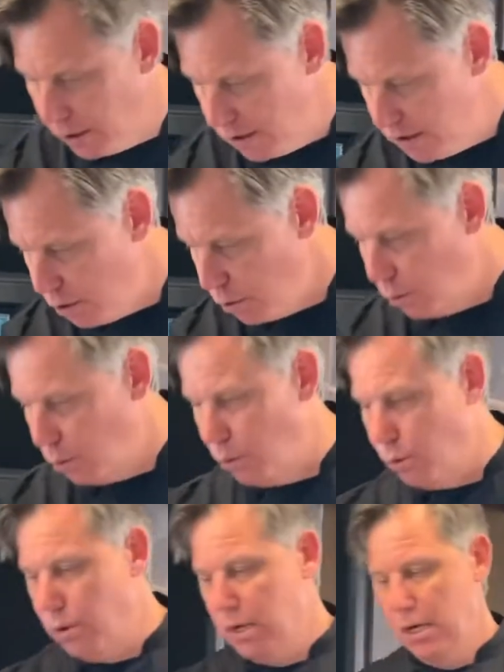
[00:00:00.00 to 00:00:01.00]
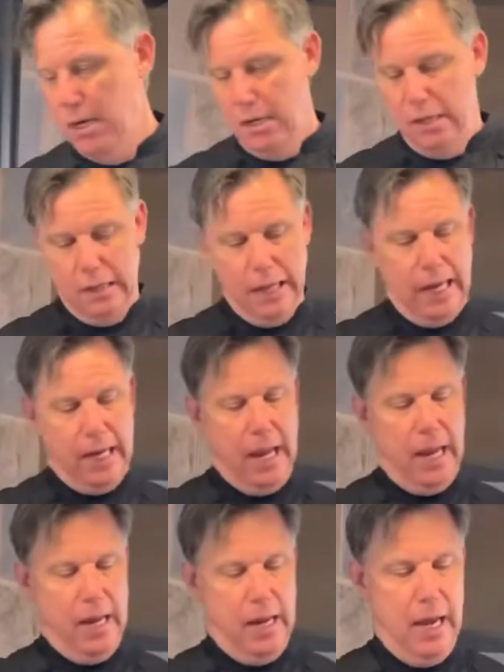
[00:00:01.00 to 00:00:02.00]
to like
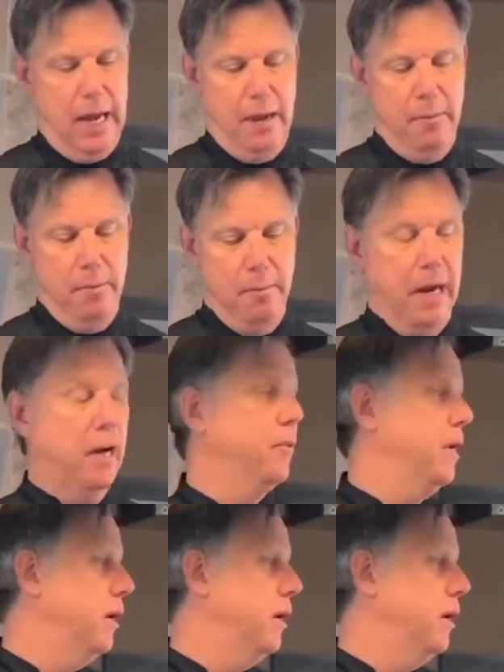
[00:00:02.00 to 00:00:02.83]
a Pecorino